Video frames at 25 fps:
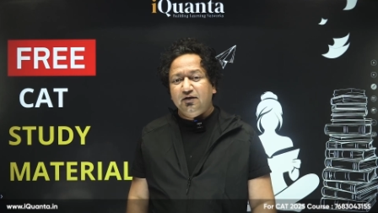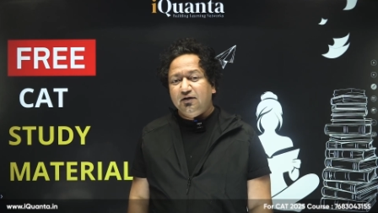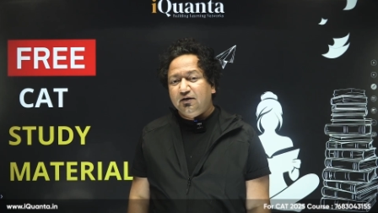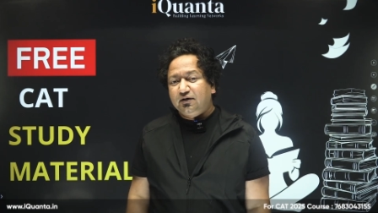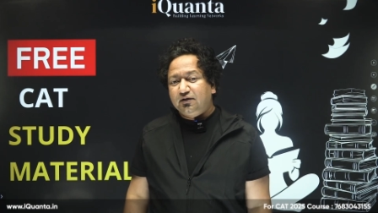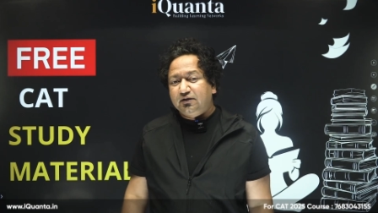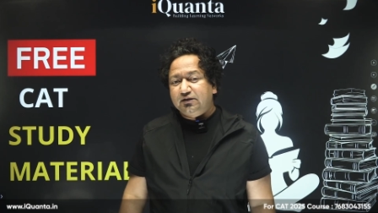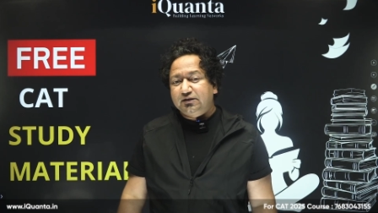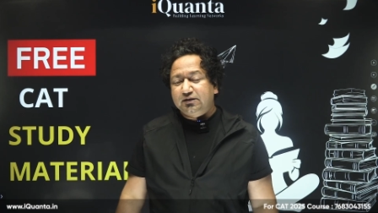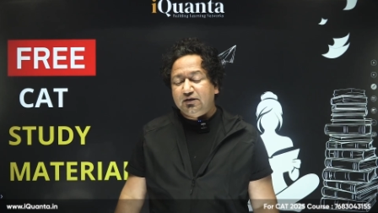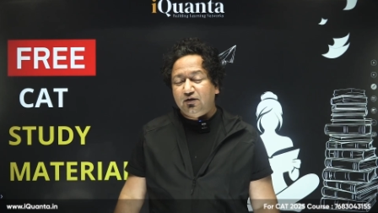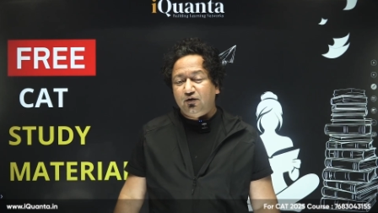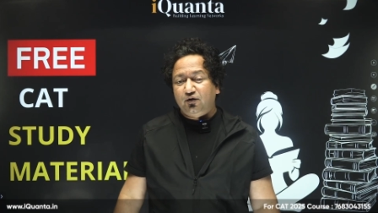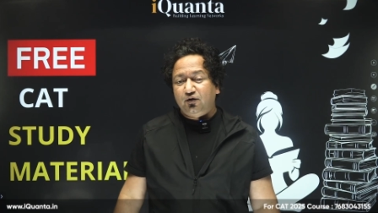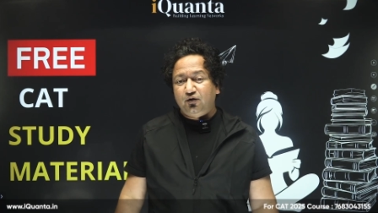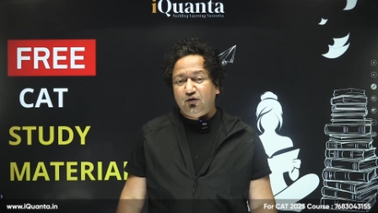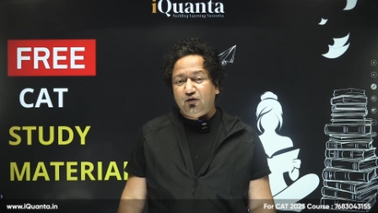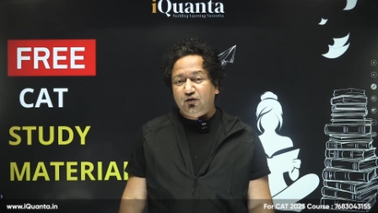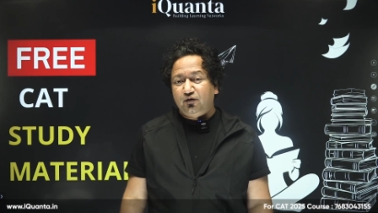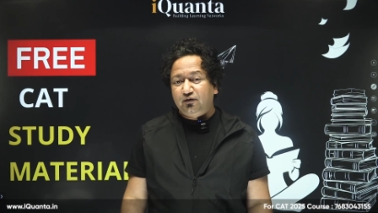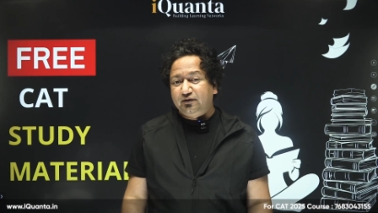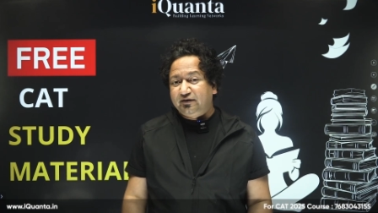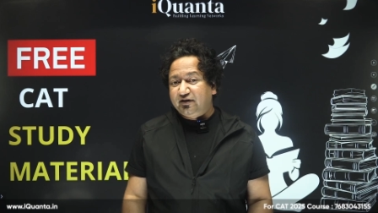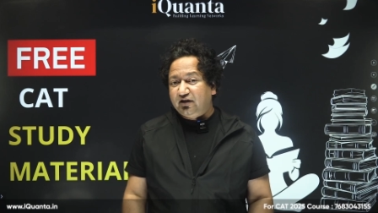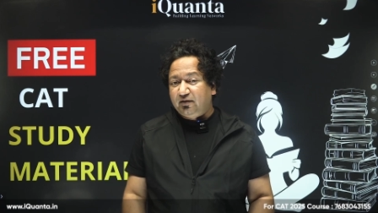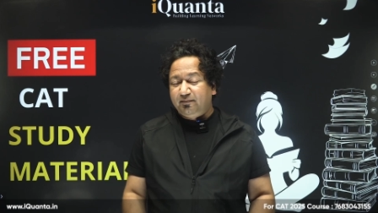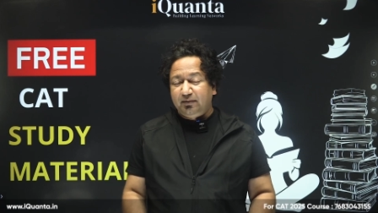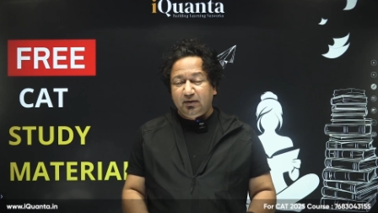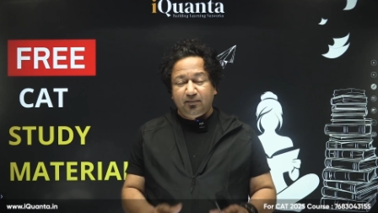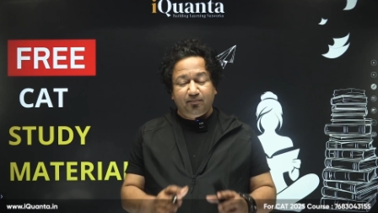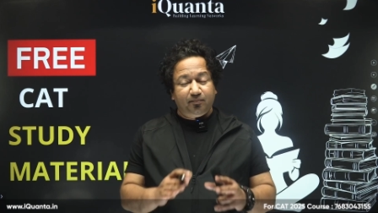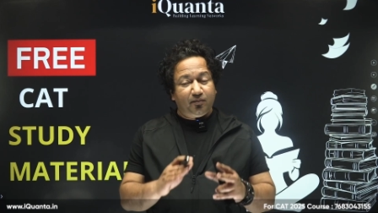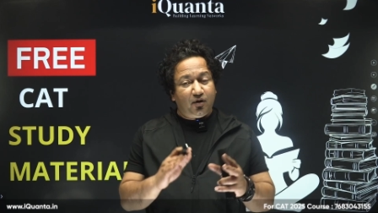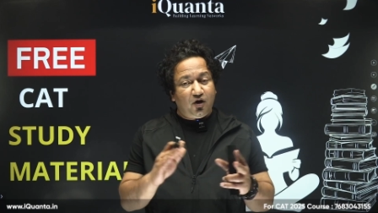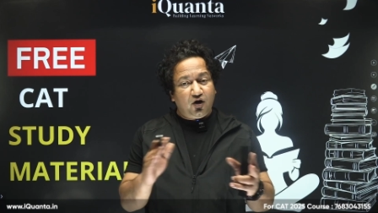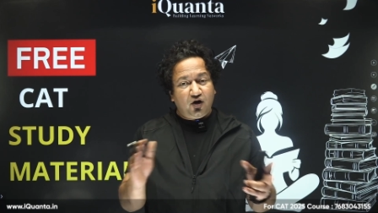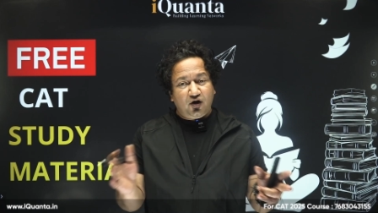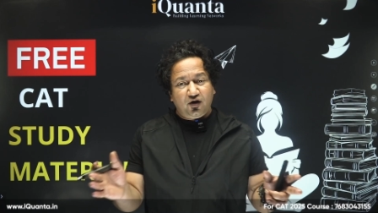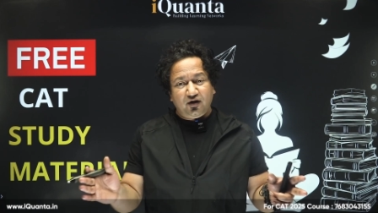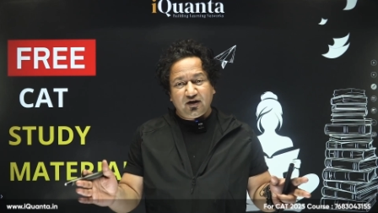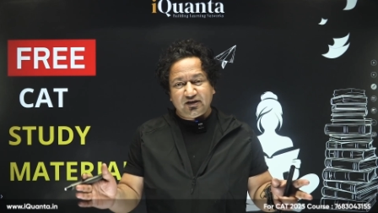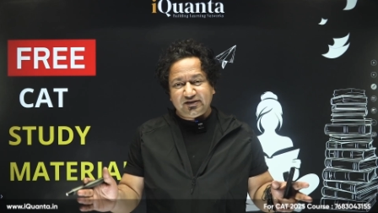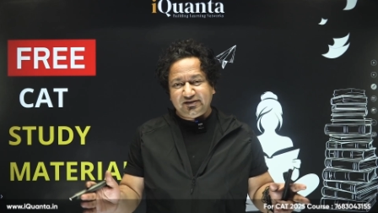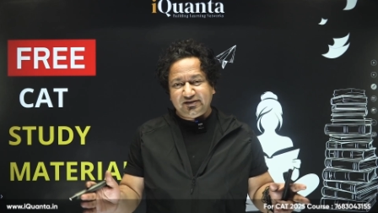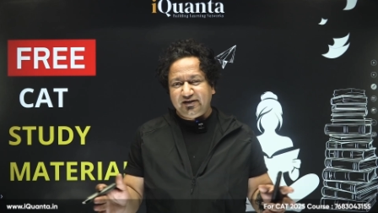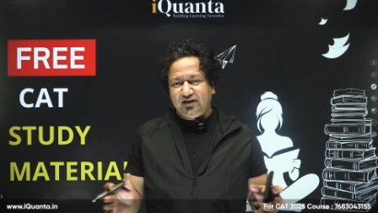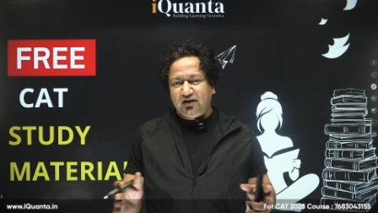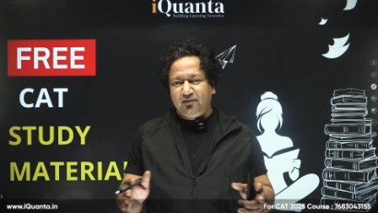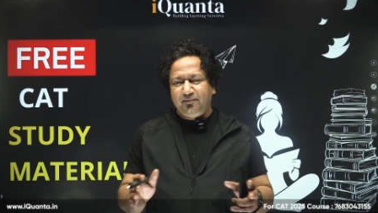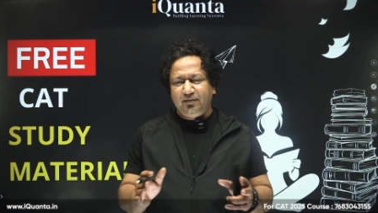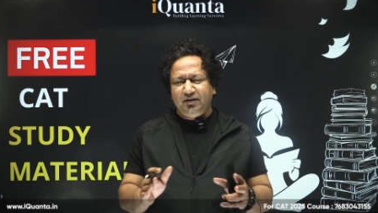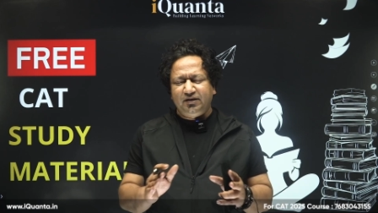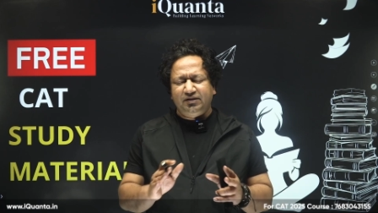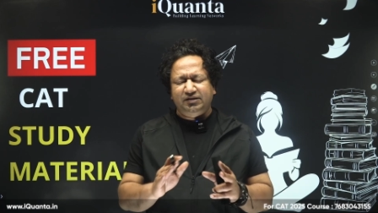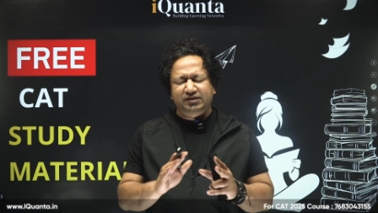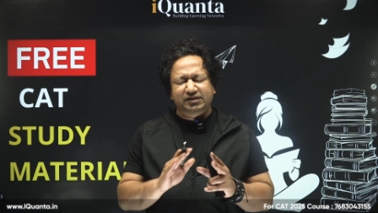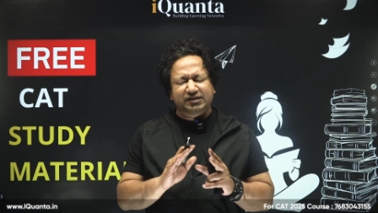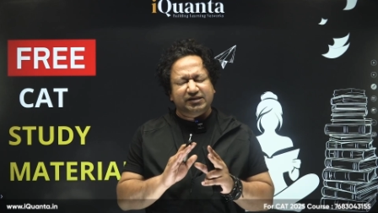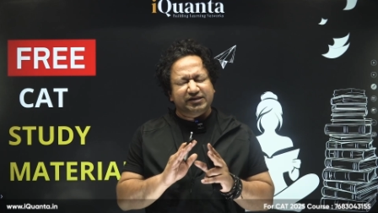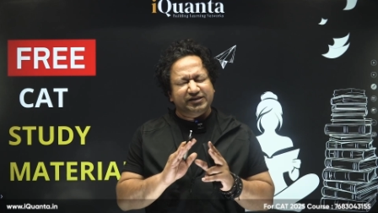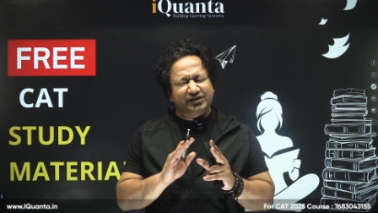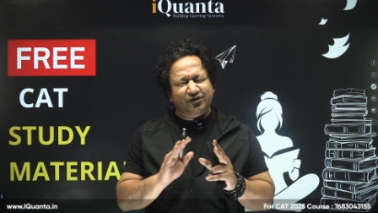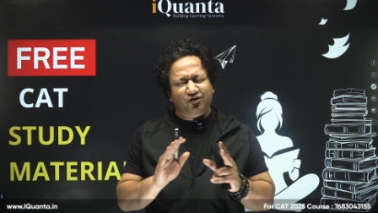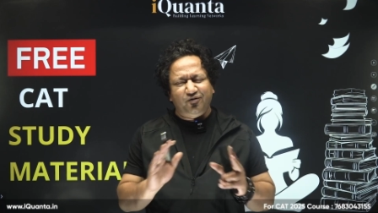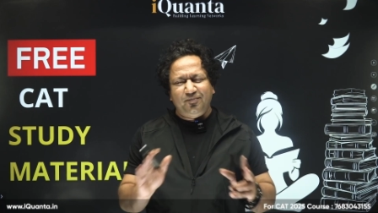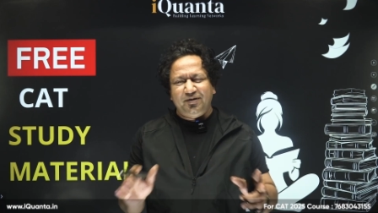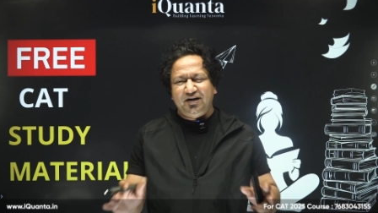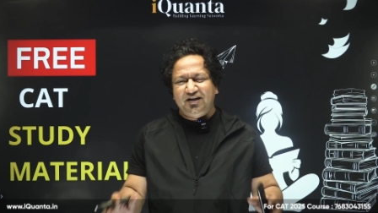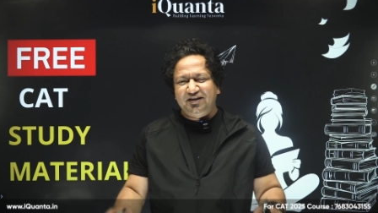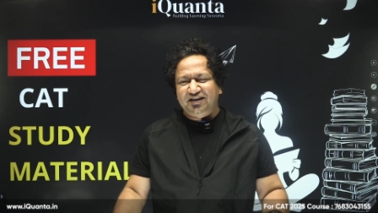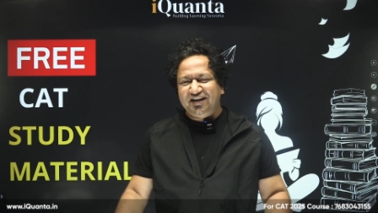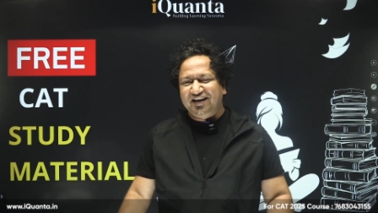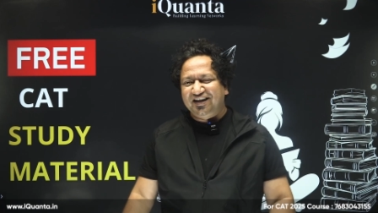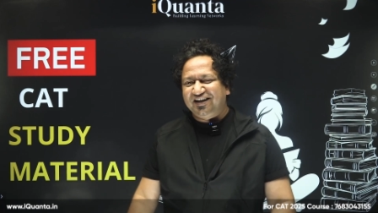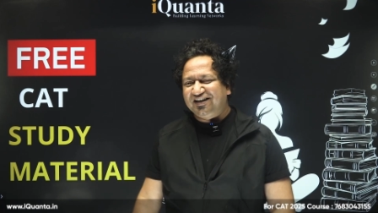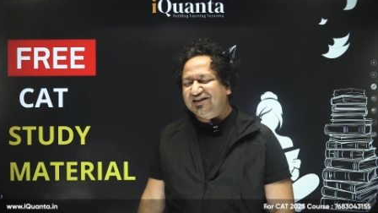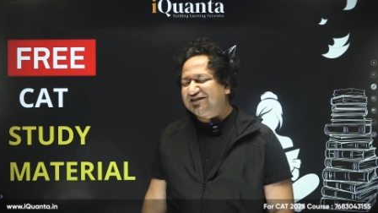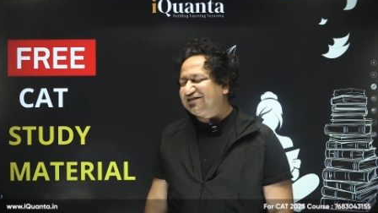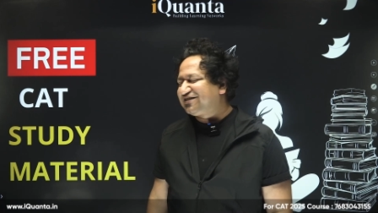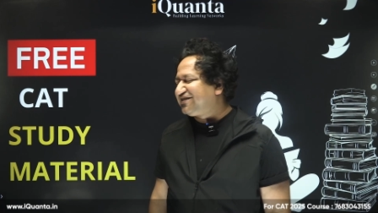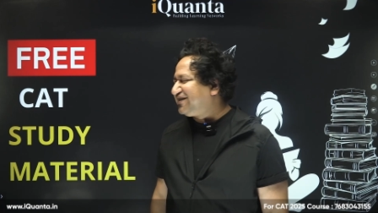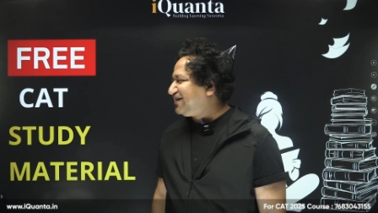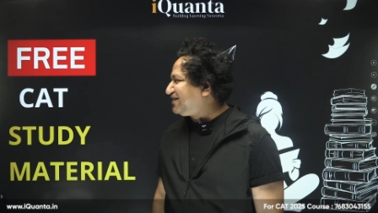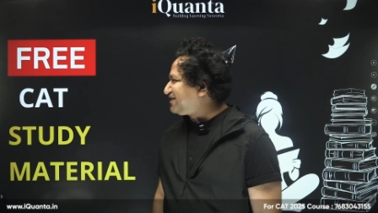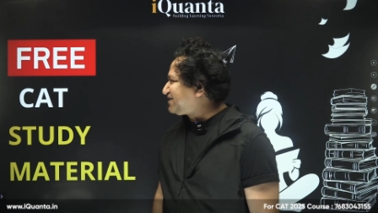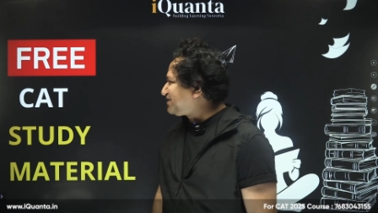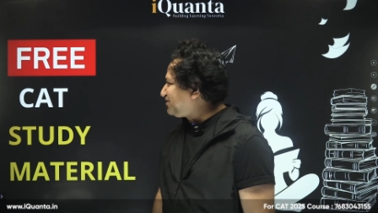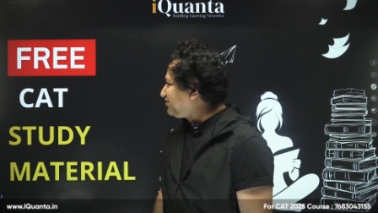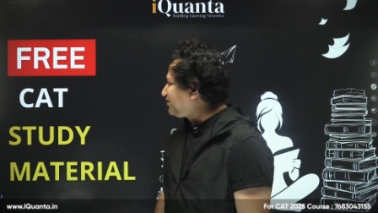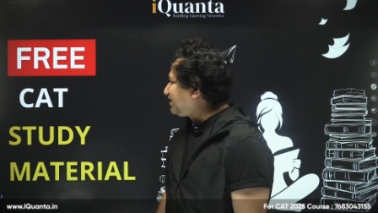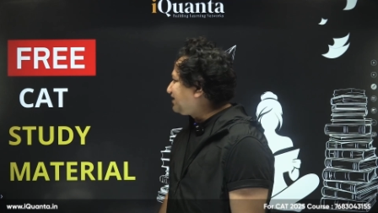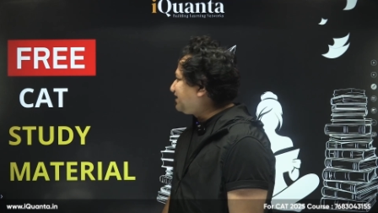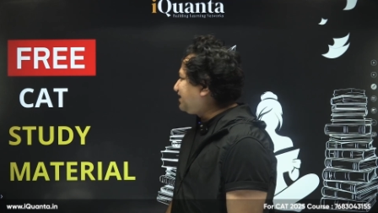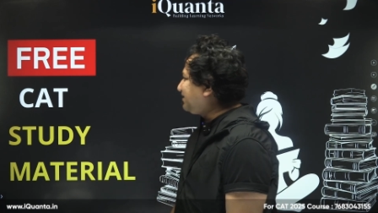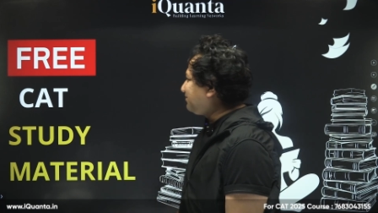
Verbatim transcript: So there'll be mocks, there'll be so many things. Let's look at them